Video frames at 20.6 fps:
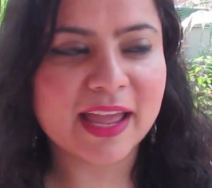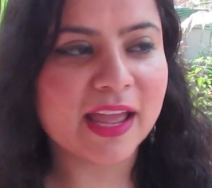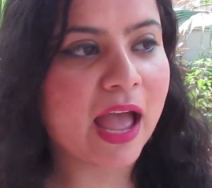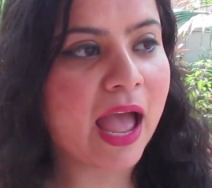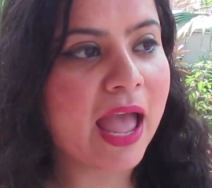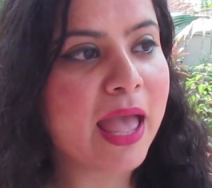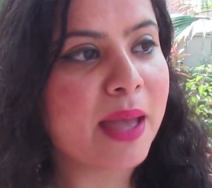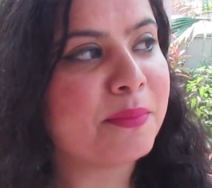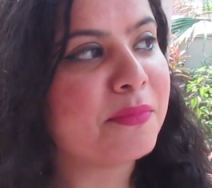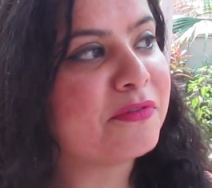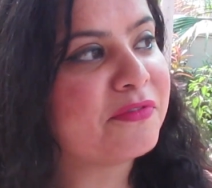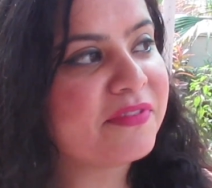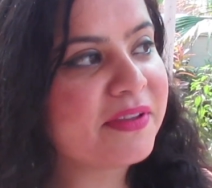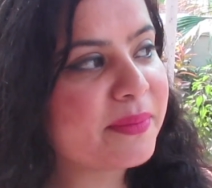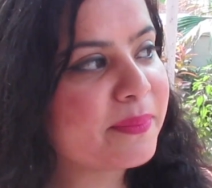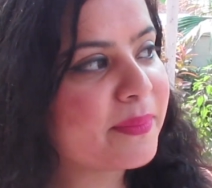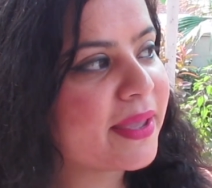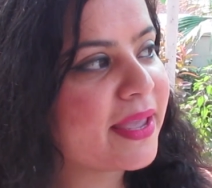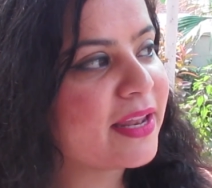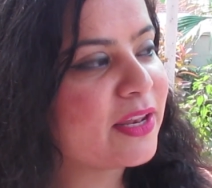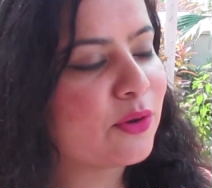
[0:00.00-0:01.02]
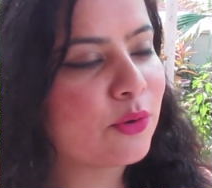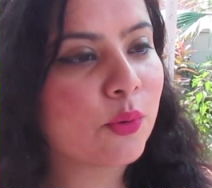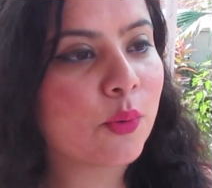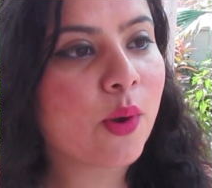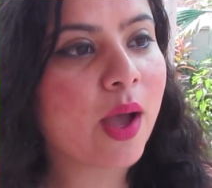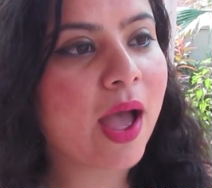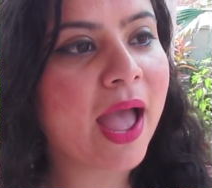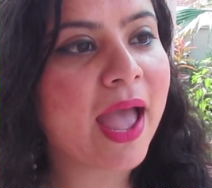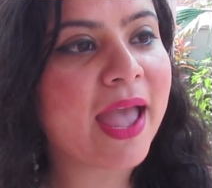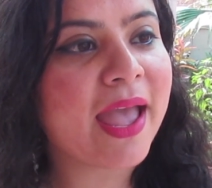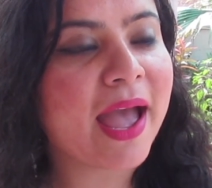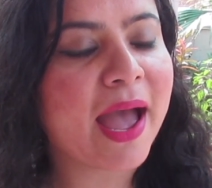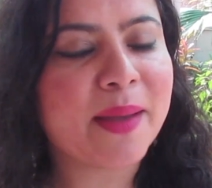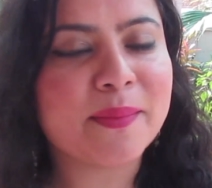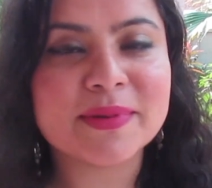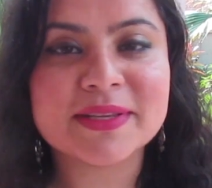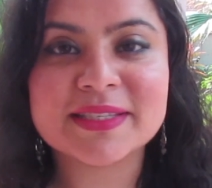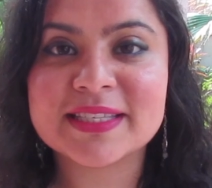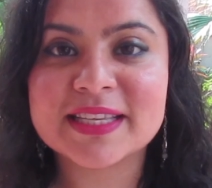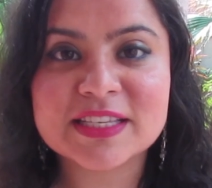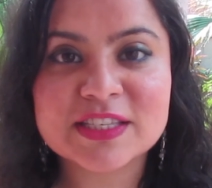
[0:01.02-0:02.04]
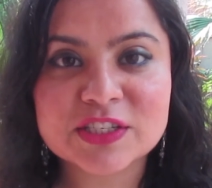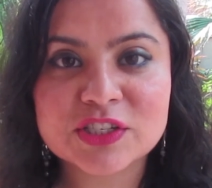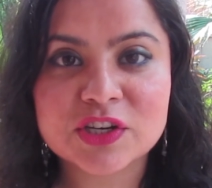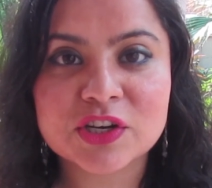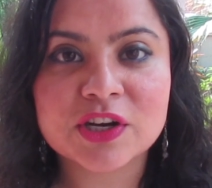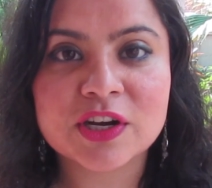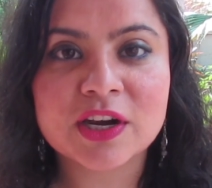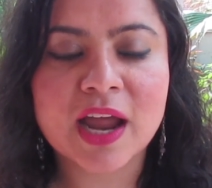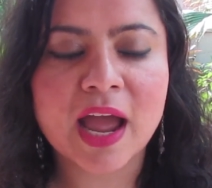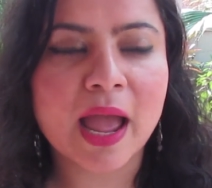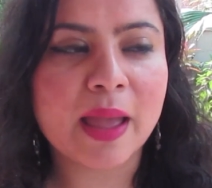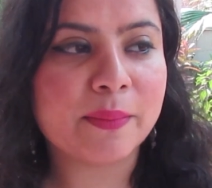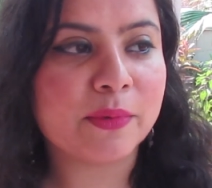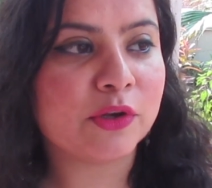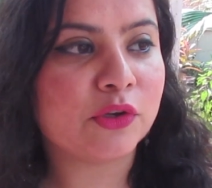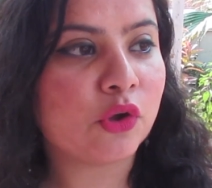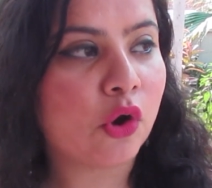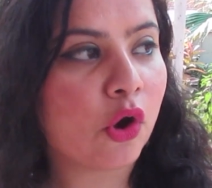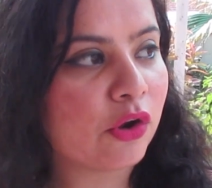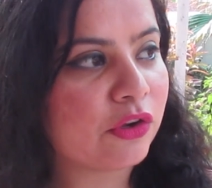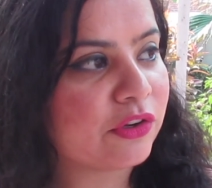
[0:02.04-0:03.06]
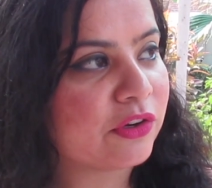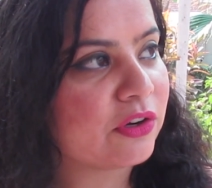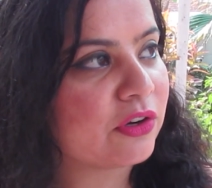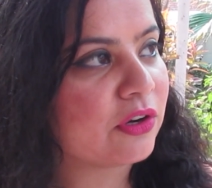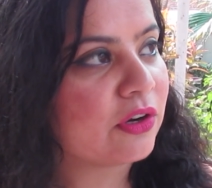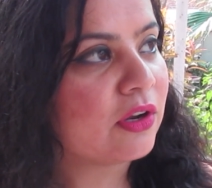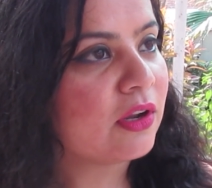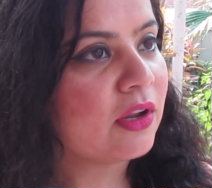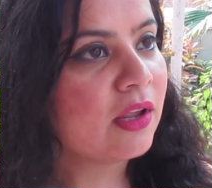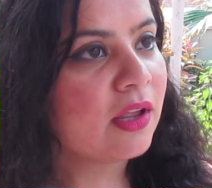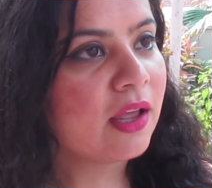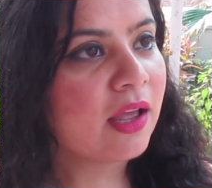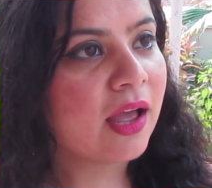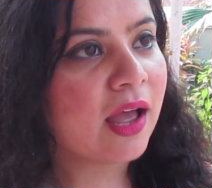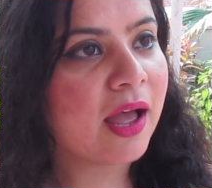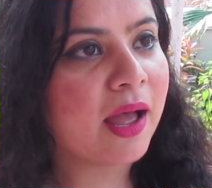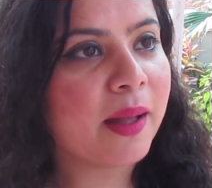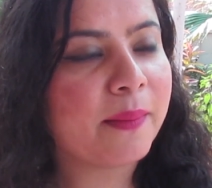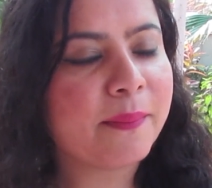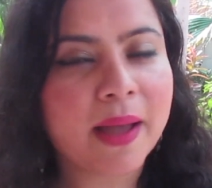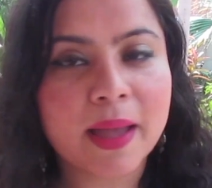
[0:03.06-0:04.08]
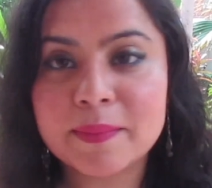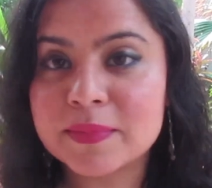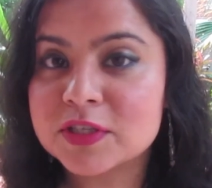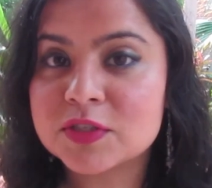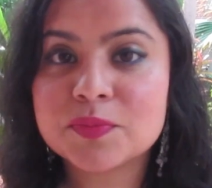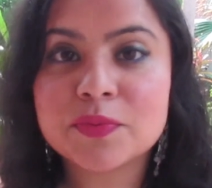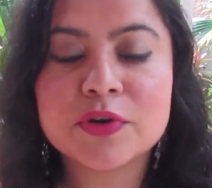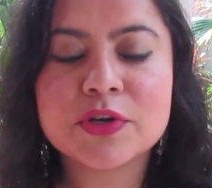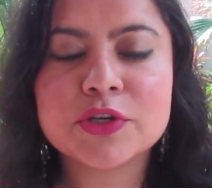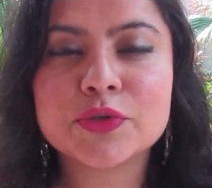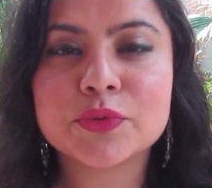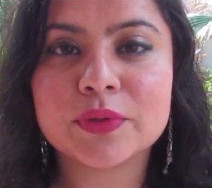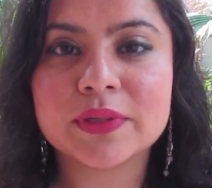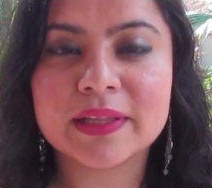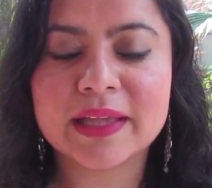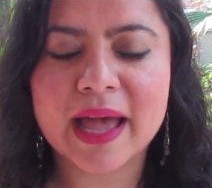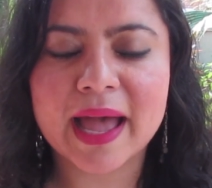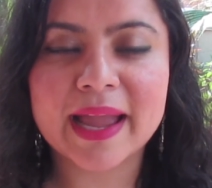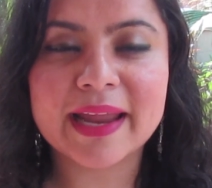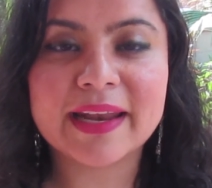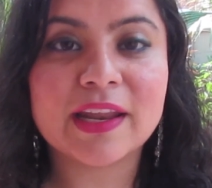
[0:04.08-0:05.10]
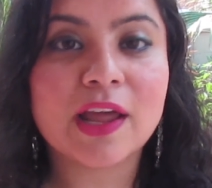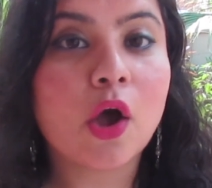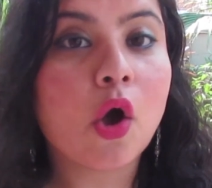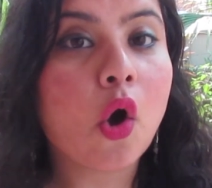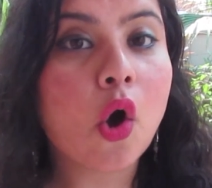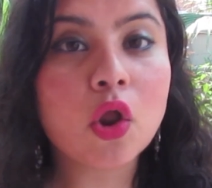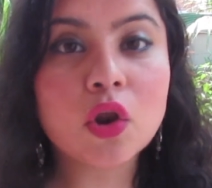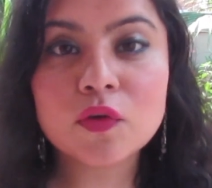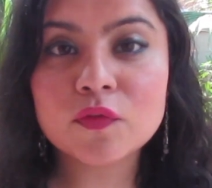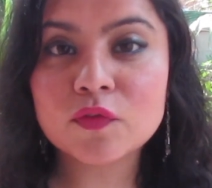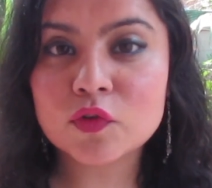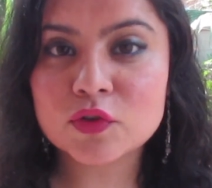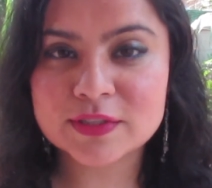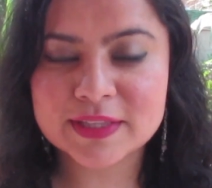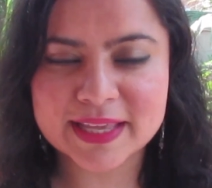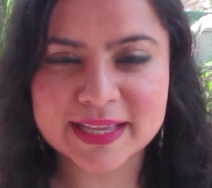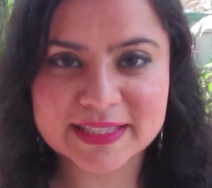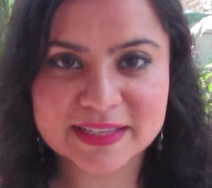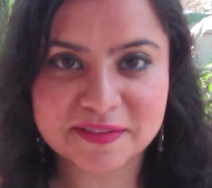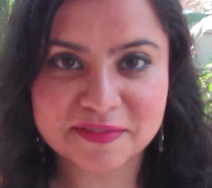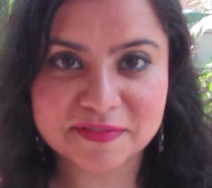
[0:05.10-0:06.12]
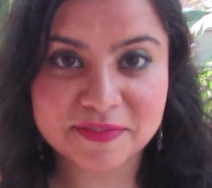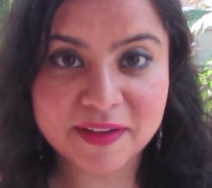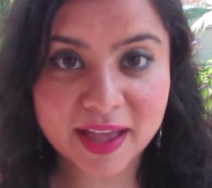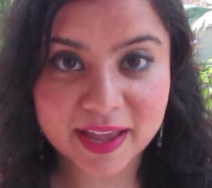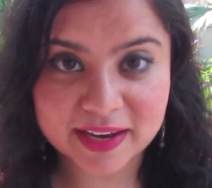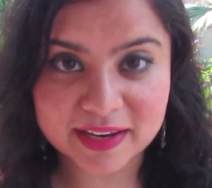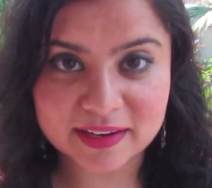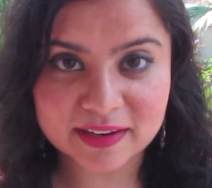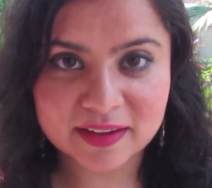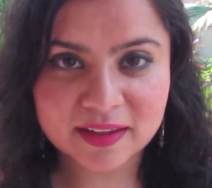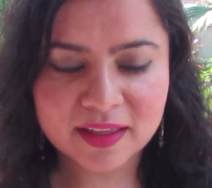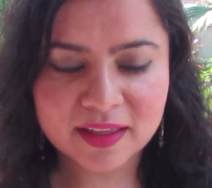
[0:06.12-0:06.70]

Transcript: I am a female, you know, I, I'm a sister, I'm a daughter, um, I'm a spiritual guide, all of those things are fine.